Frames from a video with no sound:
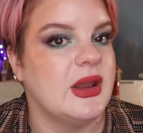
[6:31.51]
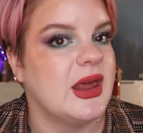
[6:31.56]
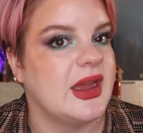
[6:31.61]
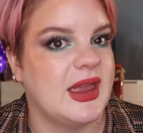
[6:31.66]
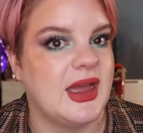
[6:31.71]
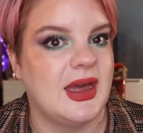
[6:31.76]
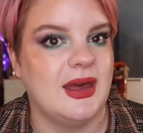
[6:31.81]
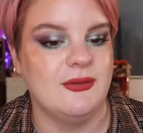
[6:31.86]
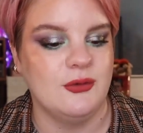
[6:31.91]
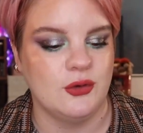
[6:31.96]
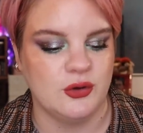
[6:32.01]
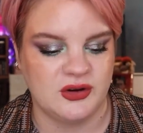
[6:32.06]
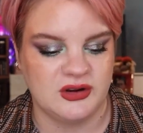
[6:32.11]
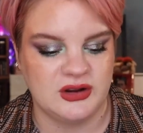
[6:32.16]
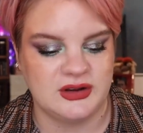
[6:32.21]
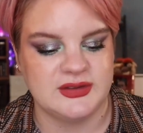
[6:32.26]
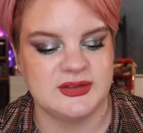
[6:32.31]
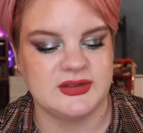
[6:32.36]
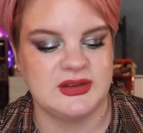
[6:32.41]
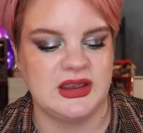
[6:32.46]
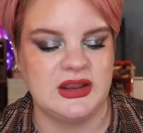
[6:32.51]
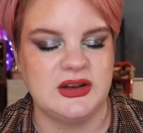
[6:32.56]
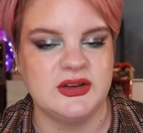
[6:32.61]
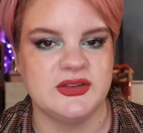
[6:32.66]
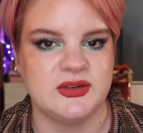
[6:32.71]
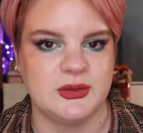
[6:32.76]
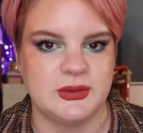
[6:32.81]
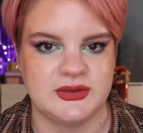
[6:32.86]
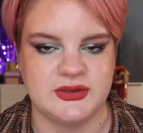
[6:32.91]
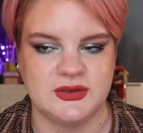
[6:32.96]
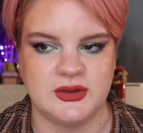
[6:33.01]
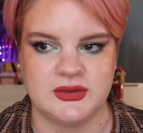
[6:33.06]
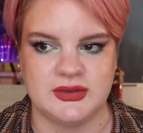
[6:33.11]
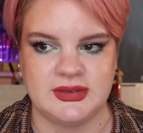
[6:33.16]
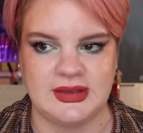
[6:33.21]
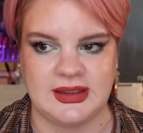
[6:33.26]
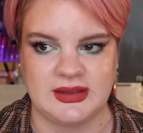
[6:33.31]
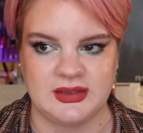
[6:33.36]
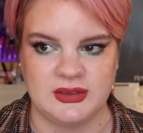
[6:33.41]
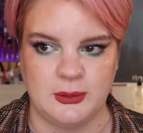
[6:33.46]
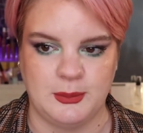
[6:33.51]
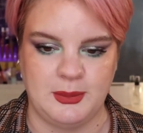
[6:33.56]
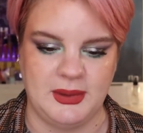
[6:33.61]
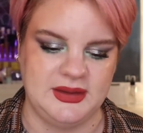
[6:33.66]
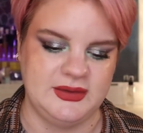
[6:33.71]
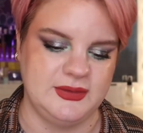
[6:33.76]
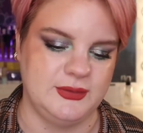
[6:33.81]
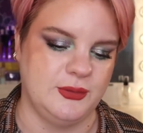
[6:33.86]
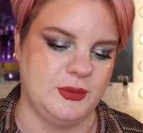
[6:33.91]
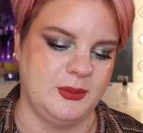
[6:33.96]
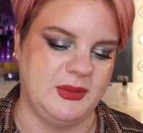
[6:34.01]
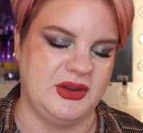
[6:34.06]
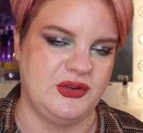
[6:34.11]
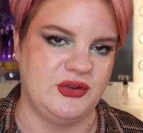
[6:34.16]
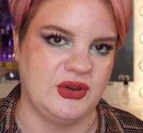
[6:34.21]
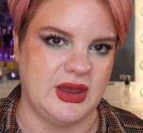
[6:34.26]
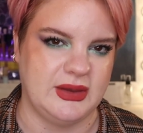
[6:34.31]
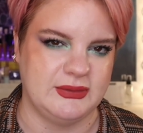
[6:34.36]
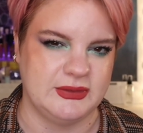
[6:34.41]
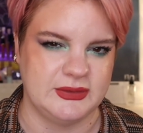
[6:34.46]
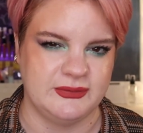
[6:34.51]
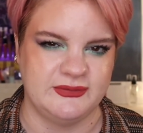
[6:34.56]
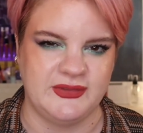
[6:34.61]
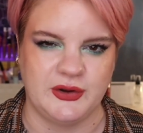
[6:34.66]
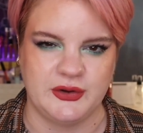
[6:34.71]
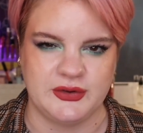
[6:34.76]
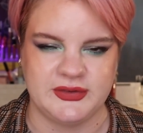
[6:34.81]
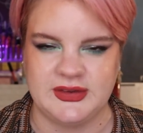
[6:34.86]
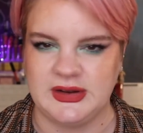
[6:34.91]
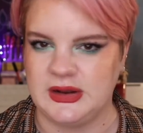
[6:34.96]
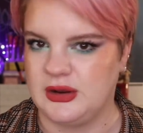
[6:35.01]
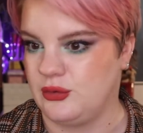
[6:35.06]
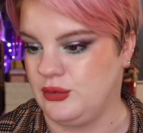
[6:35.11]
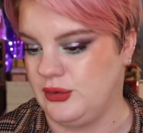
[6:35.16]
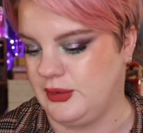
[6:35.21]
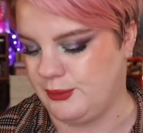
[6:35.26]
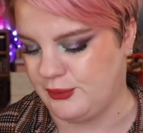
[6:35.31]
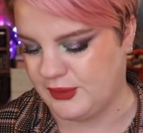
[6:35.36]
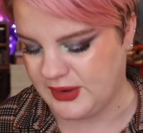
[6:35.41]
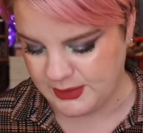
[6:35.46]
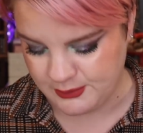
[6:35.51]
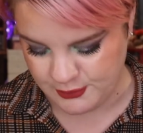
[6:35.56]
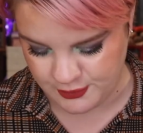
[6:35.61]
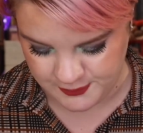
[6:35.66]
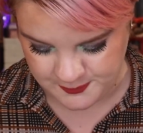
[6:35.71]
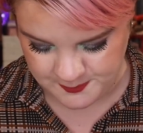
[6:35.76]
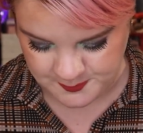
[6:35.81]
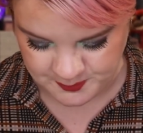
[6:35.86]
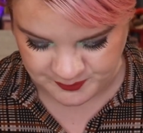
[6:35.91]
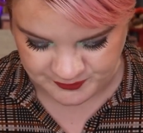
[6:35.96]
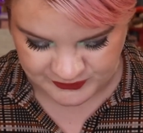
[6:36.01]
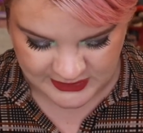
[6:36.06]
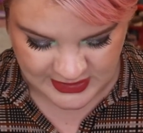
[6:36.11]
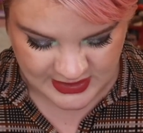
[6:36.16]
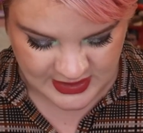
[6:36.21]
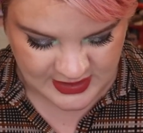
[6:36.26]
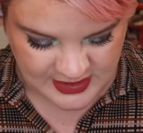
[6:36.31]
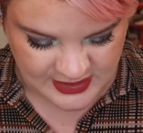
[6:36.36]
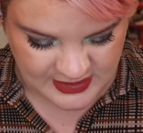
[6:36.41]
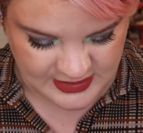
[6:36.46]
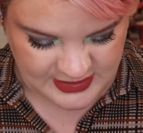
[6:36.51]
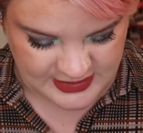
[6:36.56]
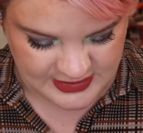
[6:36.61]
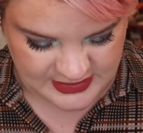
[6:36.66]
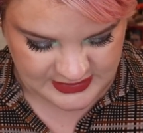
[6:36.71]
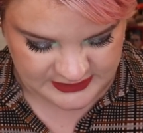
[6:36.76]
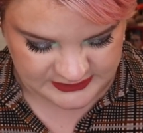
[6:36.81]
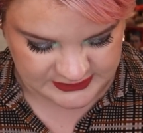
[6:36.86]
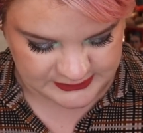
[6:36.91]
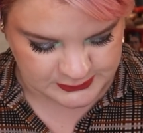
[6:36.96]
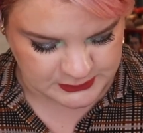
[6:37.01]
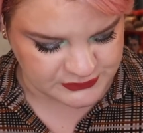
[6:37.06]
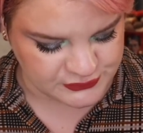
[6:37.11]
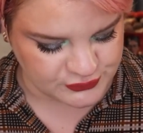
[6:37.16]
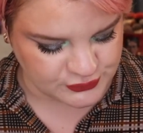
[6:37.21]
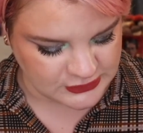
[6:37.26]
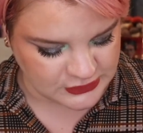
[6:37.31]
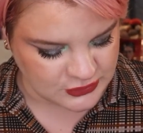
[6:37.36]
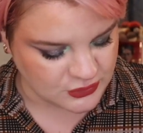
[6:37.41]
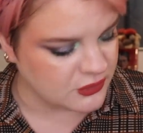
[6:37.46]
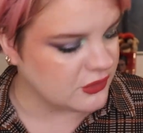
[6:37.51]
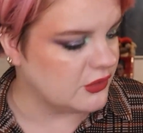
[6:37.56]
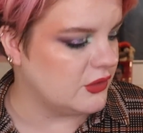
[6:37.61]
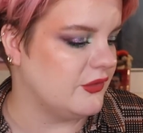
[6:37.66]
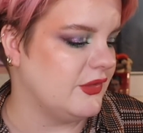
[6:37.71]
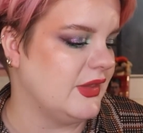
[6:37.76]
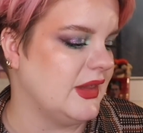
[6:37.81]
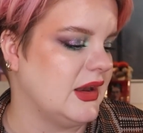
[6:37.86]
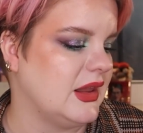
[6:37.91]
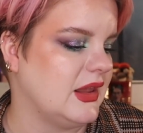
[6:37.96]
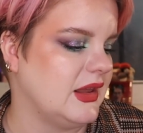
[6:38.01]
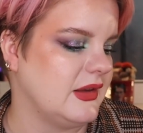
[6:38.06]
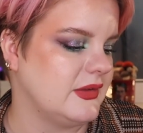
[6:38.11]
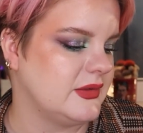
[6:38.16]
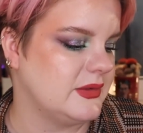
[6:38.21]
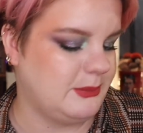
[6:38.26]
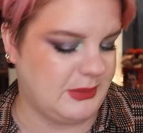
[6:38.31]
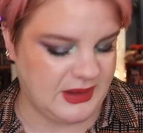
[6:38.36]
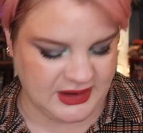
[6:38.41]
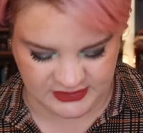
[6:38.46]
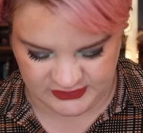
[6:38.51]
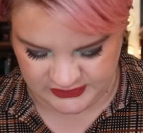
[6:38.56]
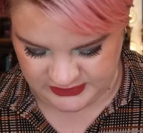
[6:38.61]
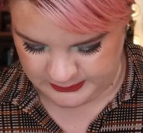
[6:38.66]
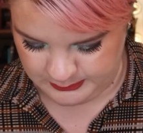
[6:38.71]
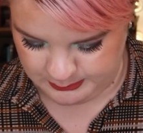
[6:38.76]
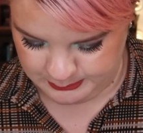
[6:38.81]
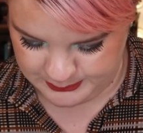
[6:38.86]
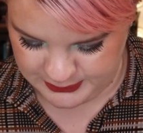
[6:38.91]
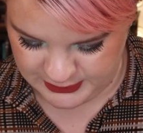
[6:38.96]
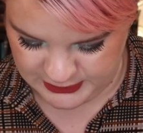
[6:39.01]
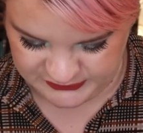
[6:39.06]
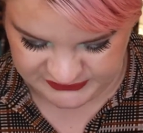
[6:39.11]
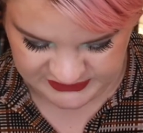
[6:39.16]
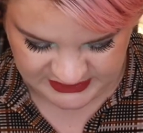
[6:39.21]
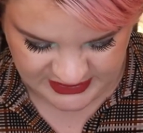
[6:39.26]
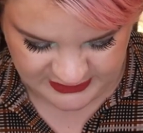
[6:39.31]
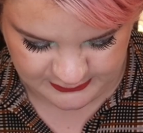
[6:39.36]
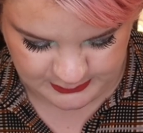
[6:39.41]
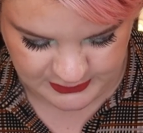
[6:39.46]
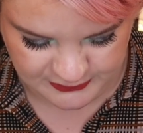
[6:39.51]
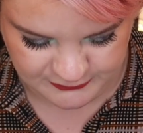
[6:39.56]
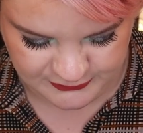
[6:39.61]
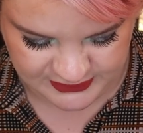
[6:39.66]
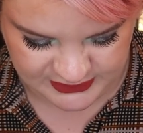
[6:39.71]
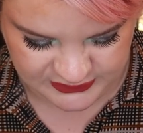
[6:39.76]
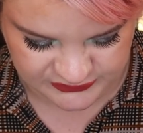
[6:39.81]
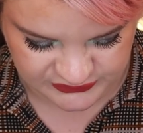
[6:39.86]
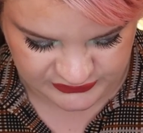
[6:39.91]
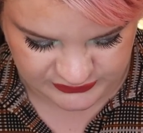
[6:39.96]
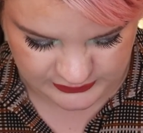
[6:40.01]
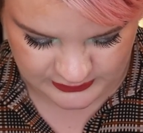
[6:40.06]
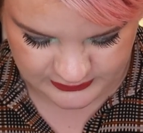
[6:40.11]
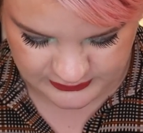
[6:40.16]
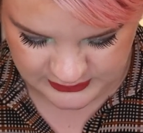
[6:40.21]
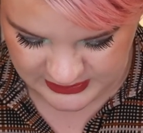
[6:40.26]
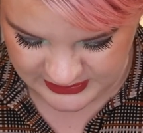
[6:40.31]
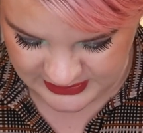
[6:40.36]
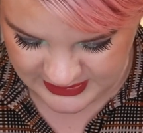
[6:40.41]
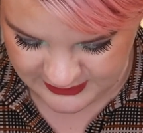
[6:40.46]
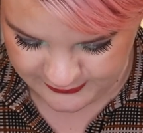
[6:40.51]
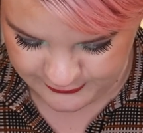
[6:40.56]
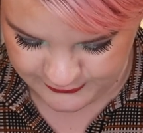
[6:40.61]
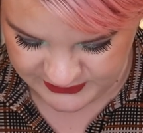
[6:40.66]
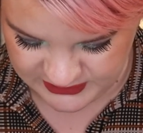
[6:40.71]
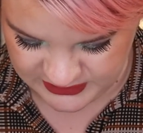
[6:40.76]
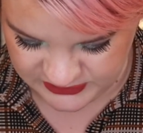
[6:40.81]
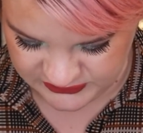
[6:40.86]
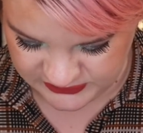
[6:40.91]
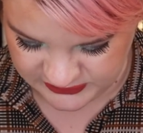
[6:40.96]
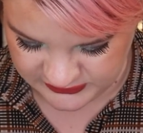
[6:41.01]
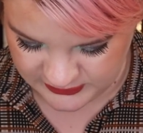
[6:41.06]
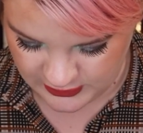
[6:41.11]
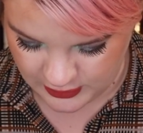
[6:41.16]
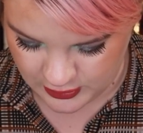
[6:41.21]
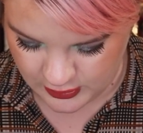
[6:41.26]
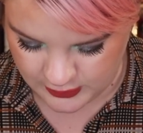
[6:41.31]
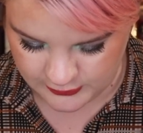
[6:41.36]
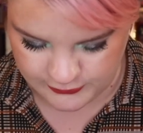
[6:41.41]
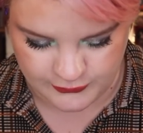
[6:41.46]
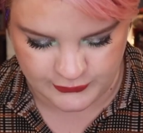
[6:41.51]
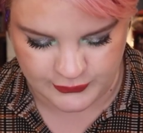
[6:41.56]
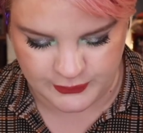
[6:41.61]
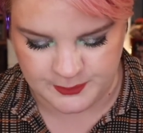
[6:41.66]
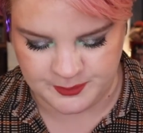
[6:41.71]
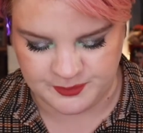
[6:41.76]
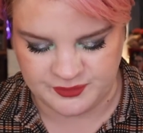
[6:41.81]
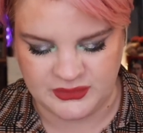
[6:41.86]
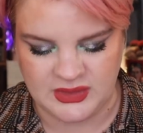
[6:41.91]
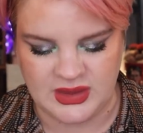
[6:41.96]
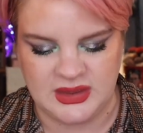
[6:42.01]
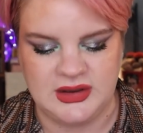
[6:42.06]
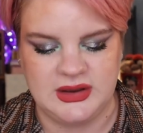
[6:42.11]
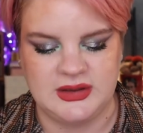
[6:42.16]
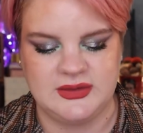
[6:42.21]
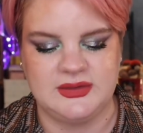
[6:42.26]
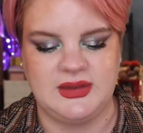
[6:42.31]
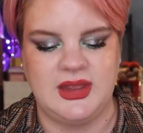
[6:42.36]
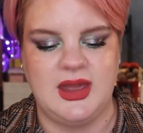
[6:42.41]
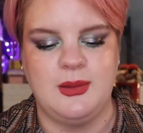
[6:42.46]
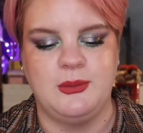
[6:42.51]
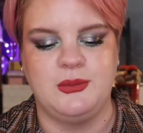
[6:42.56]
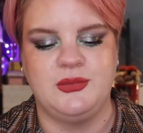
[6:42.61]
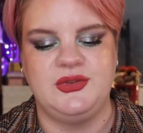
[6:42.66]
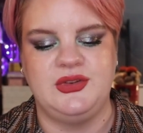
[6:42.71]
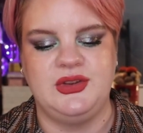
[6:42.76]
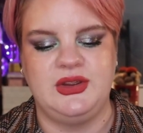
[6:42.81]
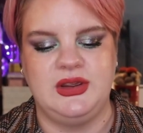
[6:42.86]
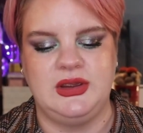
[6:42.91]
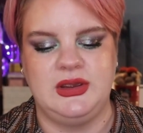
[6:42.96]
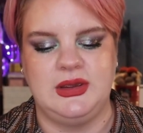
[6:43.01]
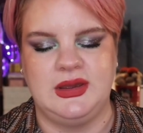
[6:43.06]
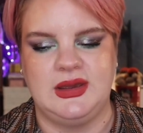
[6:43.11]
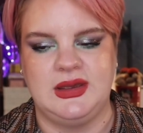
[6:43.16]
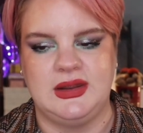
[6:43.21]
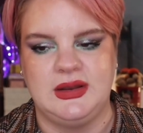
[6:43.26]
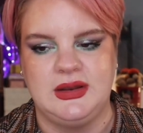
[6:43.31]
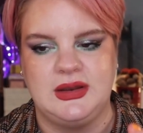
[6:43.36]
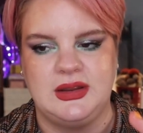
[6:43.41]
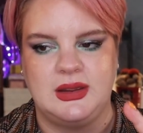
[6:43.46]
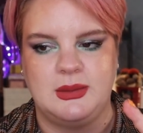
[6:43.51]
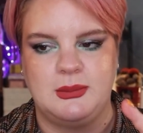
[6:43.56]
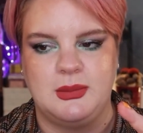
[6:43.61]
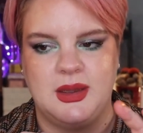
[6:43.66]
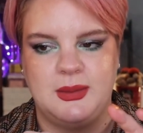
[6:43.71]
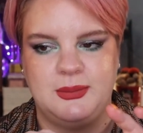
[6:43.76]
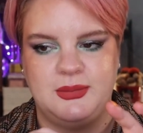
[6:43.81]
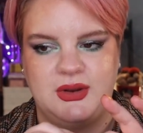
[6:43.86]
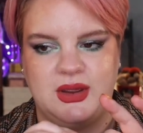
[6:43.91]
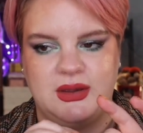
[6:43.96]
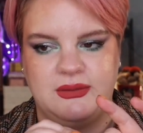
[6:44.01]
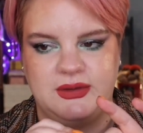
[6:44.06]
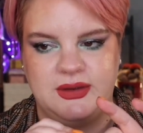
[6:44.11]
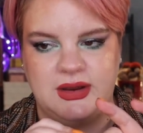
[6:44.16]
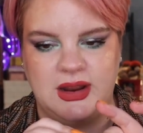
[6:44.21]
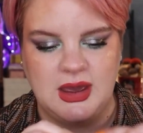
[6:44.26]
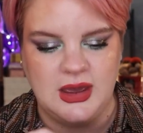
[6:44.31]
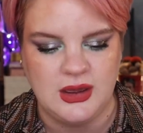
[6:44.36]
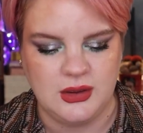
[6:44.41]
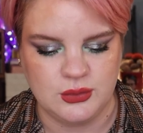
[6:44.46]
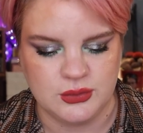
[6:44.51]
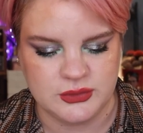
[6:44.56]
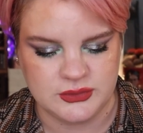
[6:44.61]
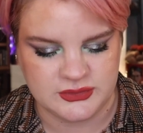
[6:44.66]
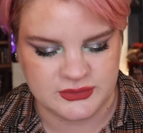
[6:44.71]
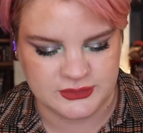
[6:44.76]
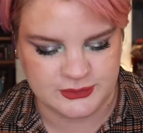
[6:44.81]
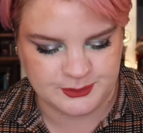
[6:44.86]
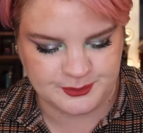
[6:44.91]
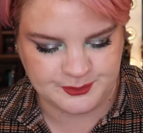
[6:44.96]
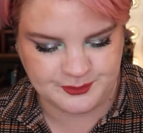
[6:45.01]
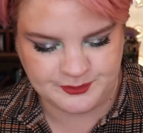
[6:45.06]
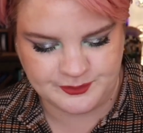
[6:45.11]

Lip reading: I have oily skin, so it's not like the best for me to have a very silicone primer. This one took longer than I expected, but I have finished it off. It is empty, and I'm happy to have it out.